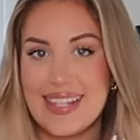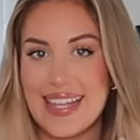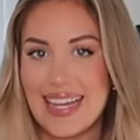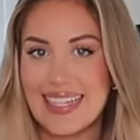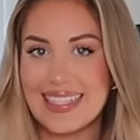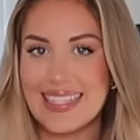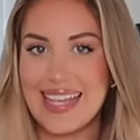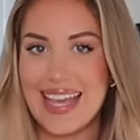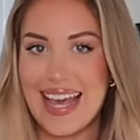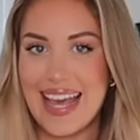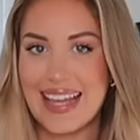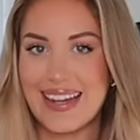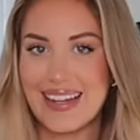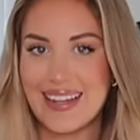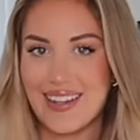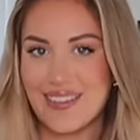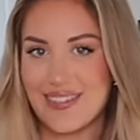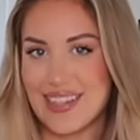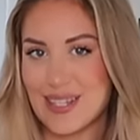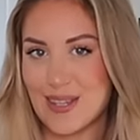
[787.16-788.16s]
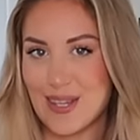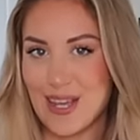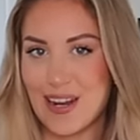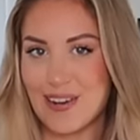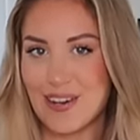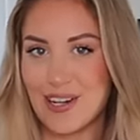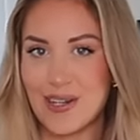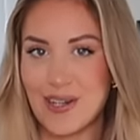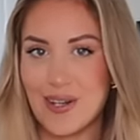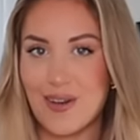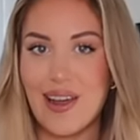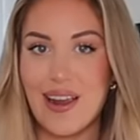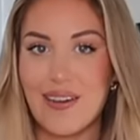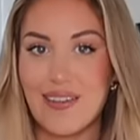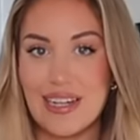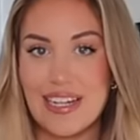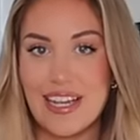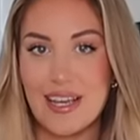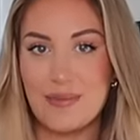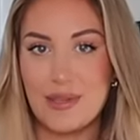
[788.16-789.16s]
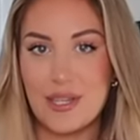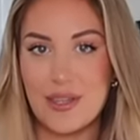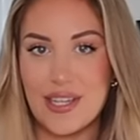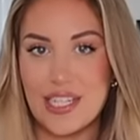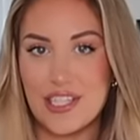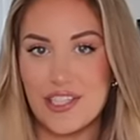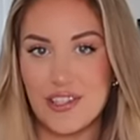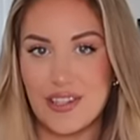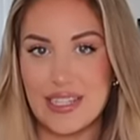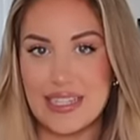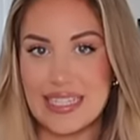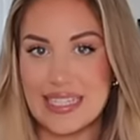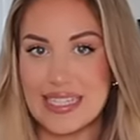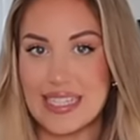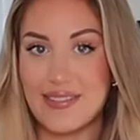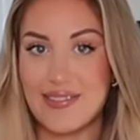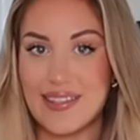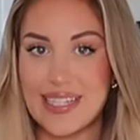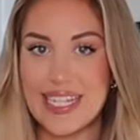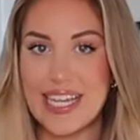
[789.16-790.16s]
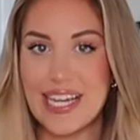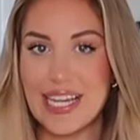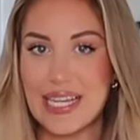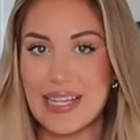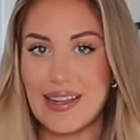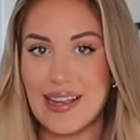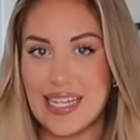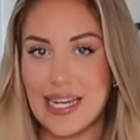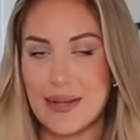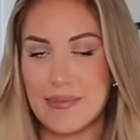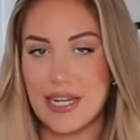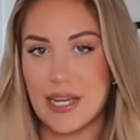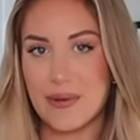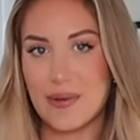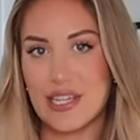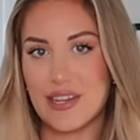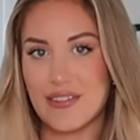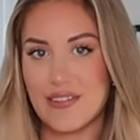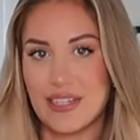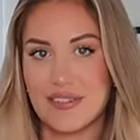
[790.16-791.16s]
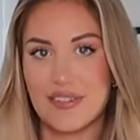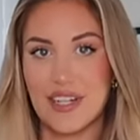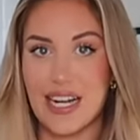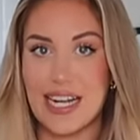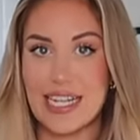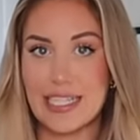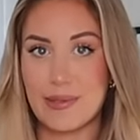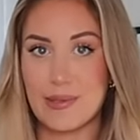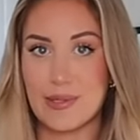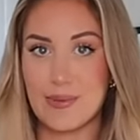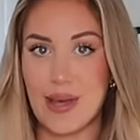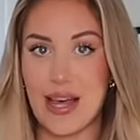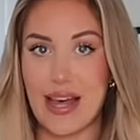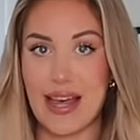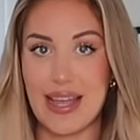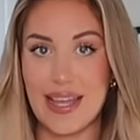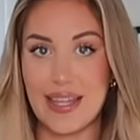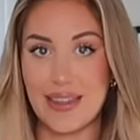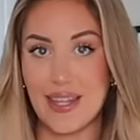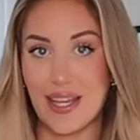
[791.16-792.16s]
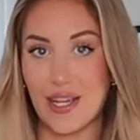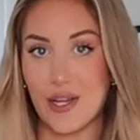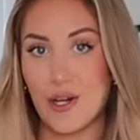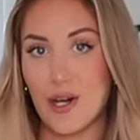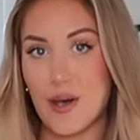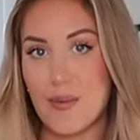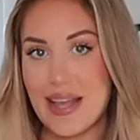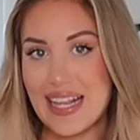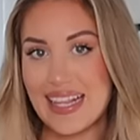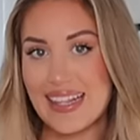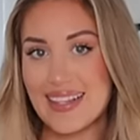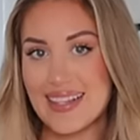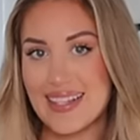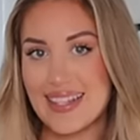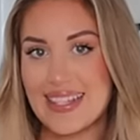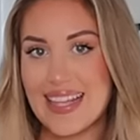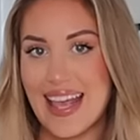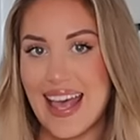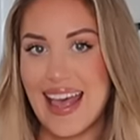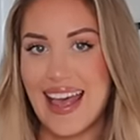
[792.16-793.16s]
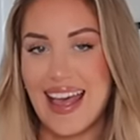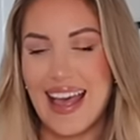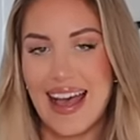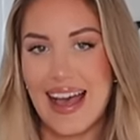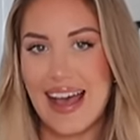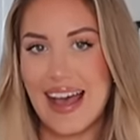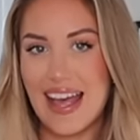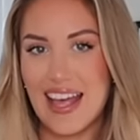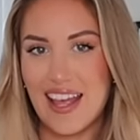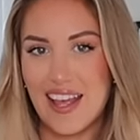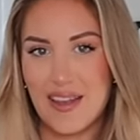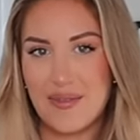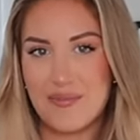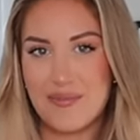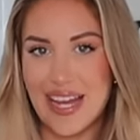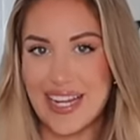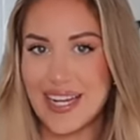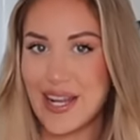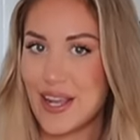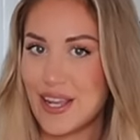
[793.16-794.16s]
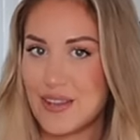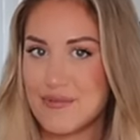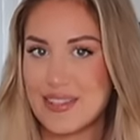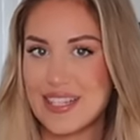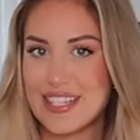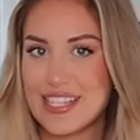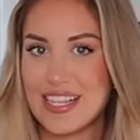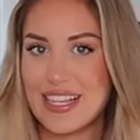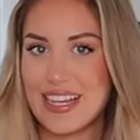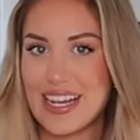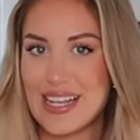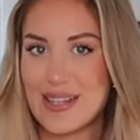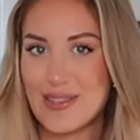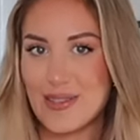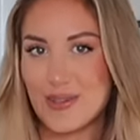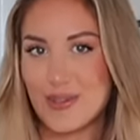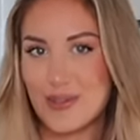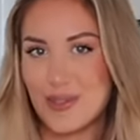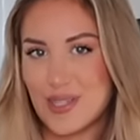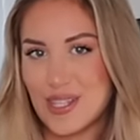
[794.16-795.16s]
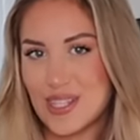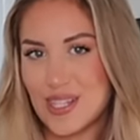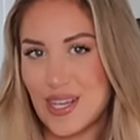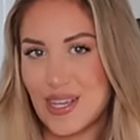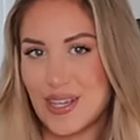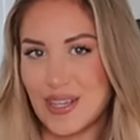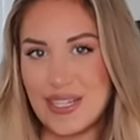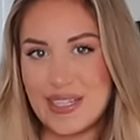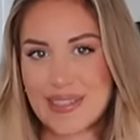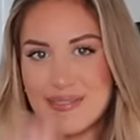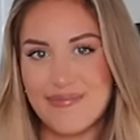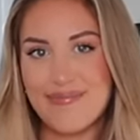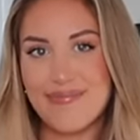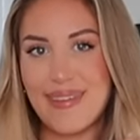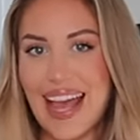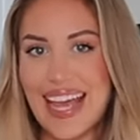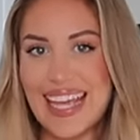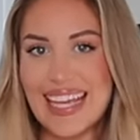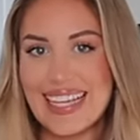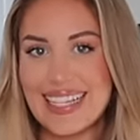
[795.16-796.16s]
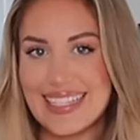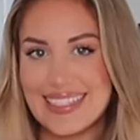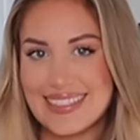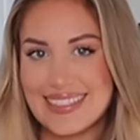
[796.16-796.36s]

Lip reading: So that's the end of this Zara haul. I really hope you enjoyed this video. Let me know what your favorite items were in the comments, and I hope to see you guys all soon. Bye.